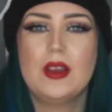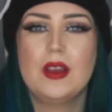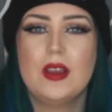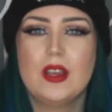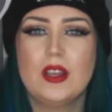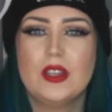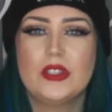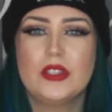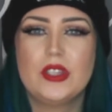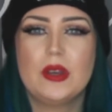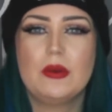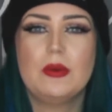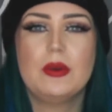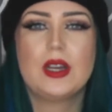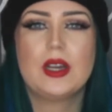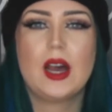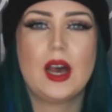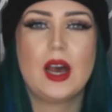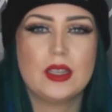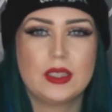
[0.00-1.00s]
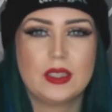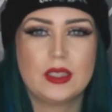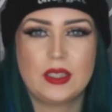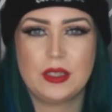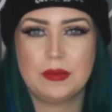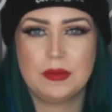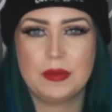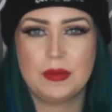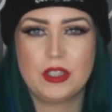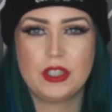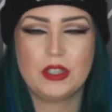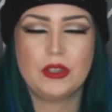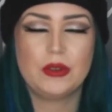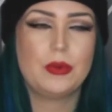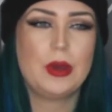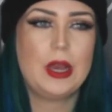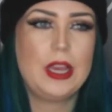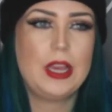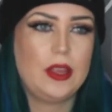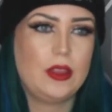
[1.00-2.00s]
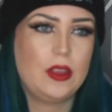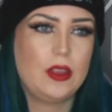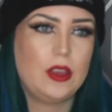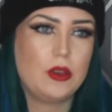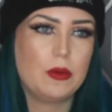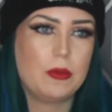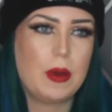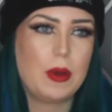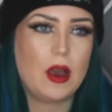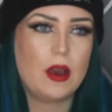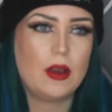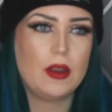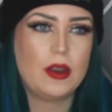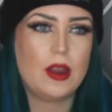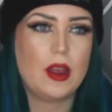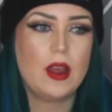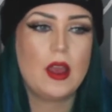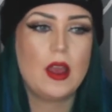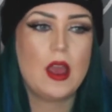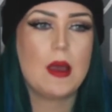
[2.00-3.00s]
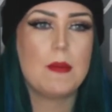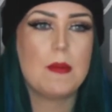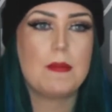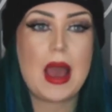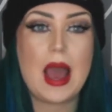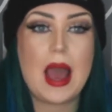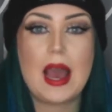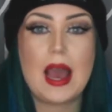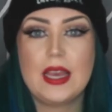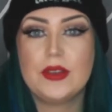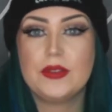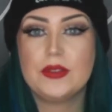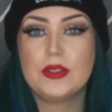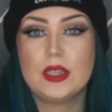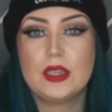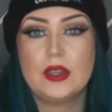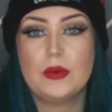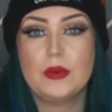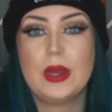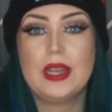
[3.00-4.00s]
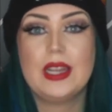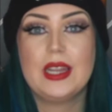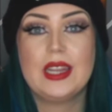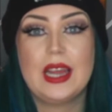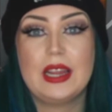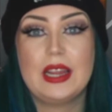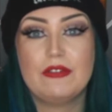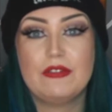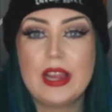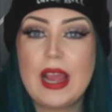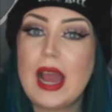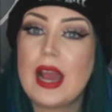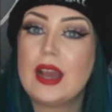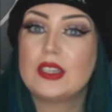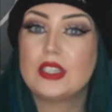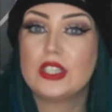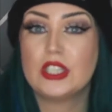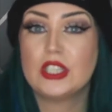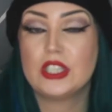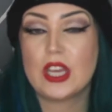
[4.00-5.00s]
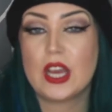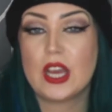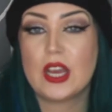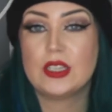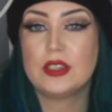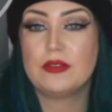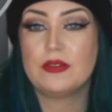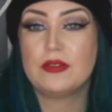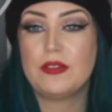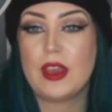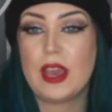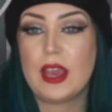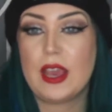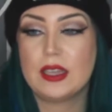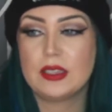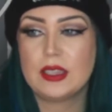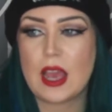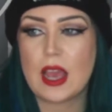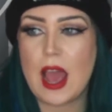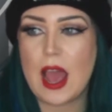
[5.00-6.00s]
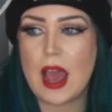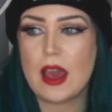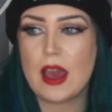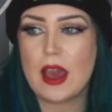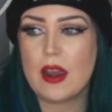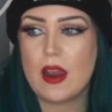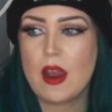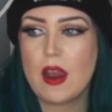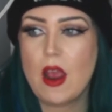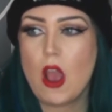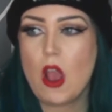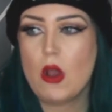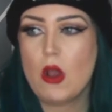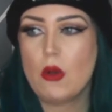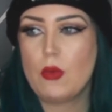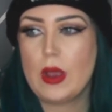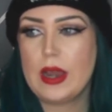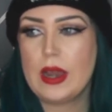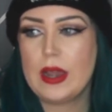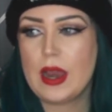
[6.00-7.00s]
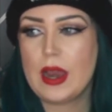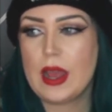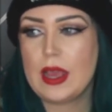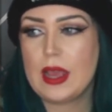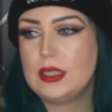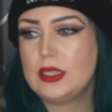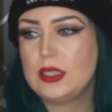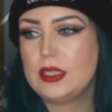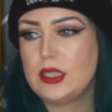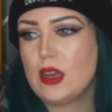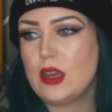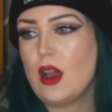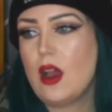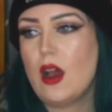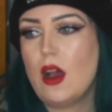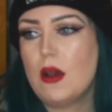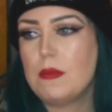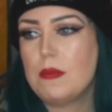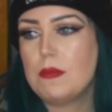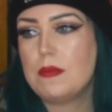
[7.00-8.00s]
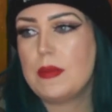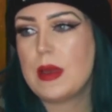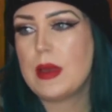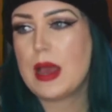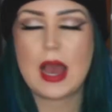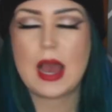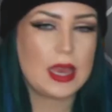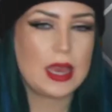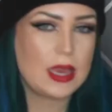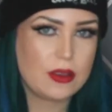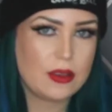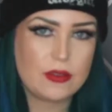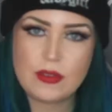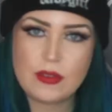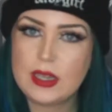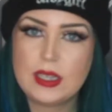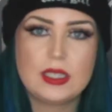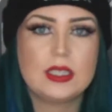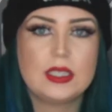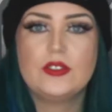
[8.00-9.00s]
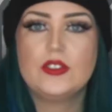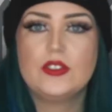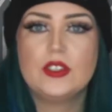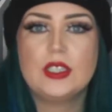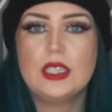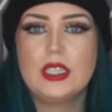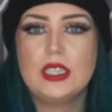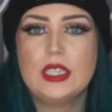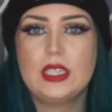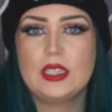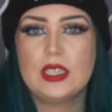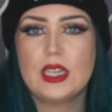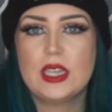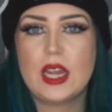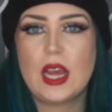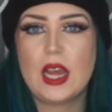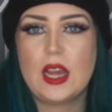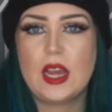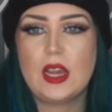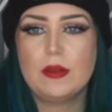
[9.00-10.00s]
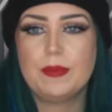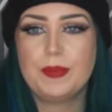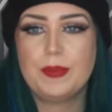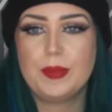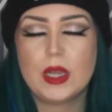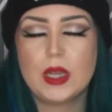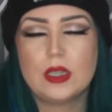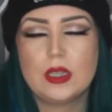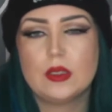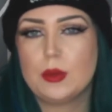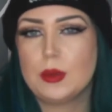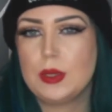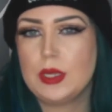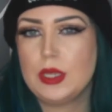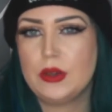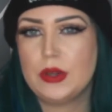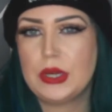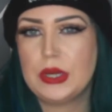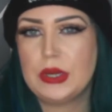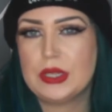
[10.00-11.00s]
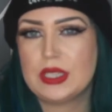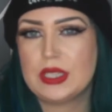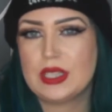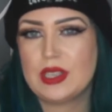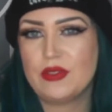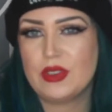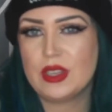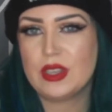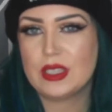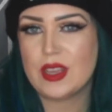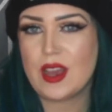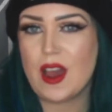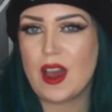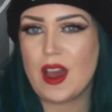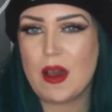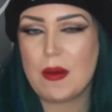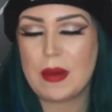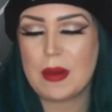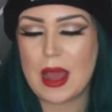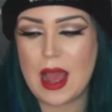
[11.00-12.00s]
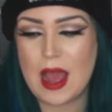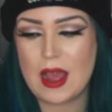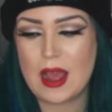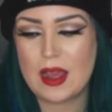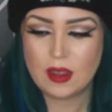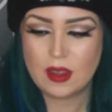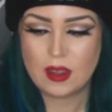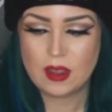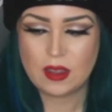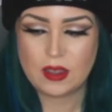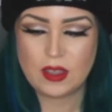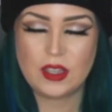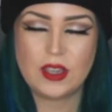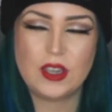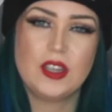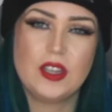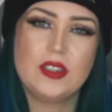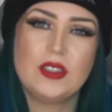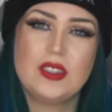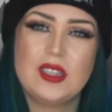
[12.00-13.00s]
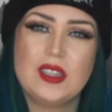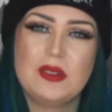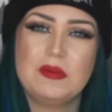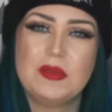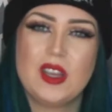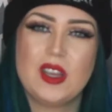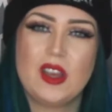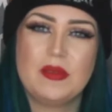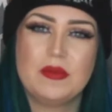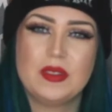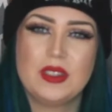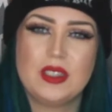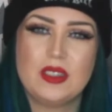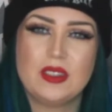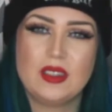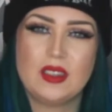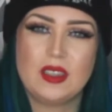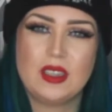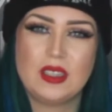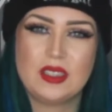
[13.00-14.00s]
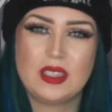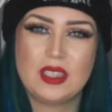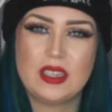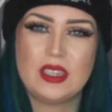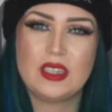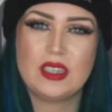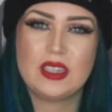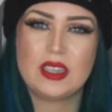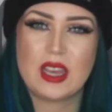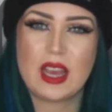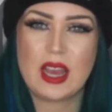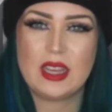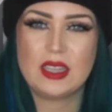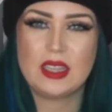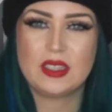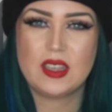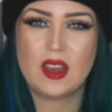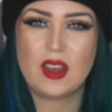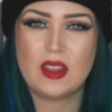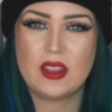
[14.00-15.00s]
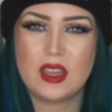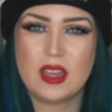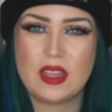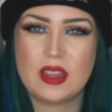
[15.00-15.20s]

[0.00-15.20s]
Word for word: so accustomed to the way that your partner behaves and the way that they react to certain things. And when they start behaving differently to that, that's when you know that something's up. And, you know, sometimes it's an indicator that